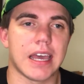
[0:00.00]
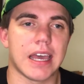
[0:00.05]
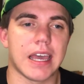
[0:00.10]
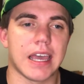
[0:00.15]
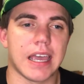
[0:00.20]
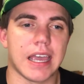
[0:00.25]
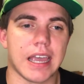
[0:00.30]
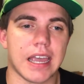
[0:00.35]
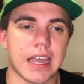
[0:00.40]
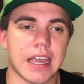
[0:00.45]

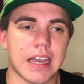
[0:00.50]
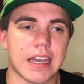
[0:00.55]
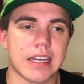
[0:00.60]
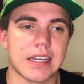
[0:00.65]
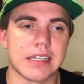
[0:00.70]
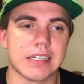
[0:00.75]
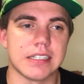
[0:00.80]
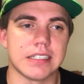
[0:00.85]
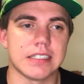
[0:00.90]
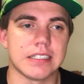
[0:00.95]

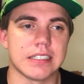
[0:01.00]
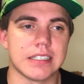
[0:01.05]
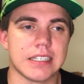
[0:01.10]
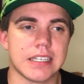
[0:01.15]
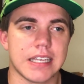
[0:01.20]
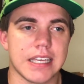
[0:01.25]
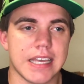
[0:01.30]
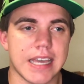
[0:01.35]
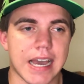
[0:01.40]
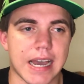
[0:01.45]
and
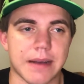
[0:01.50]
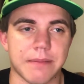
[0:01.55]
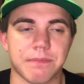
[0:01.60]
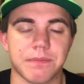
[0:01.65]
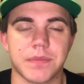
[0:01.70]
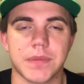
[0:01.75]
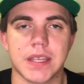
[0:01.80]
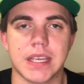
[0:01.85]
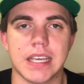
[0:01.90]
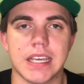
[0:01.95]
yeah,
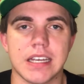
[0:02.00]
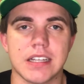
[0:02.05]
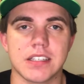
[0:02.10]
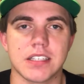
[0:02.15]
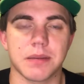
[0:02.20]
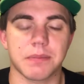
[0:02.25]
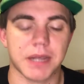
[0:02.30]
he ends